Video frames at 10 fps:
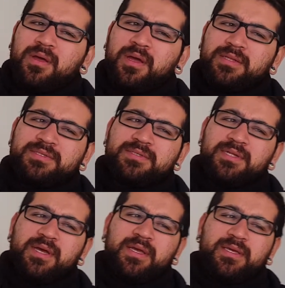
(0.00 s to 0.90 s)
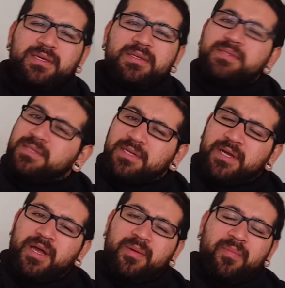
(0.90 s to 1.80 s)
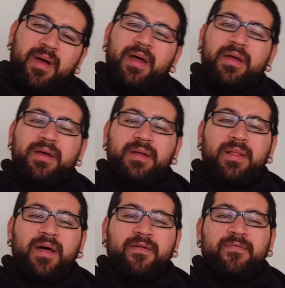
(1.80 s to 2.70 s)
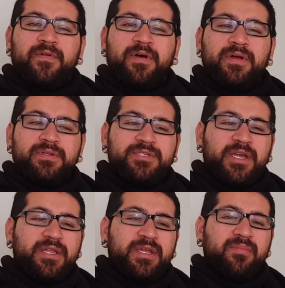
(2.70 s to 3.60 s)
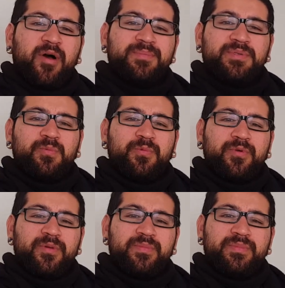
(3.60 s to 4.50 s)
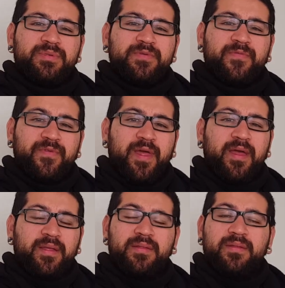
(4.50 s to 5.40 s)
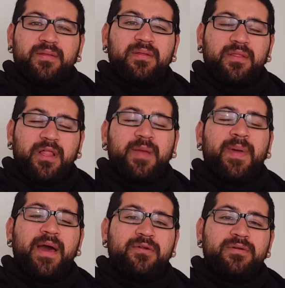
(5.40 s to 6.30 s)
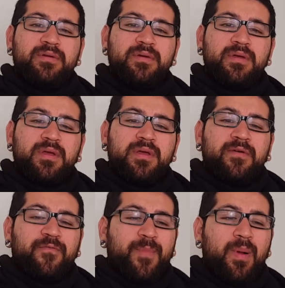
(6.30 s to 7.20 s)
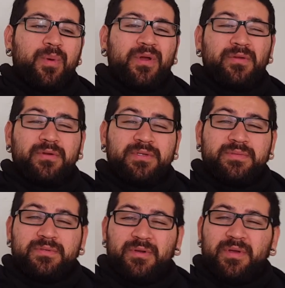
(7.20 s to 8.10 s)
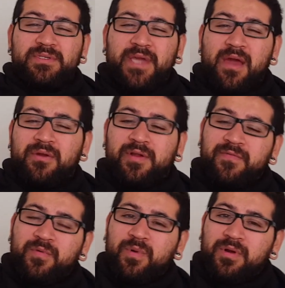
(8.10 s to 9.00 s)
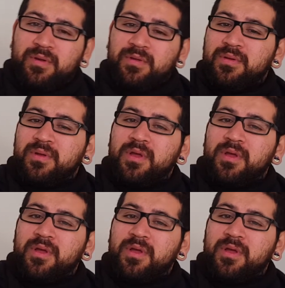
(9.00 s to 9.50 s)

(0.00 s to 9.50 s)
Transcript: it's not easy to come by a lot of JDM option rims for that lug pattern. 4x100 is, it's scattered everywhere,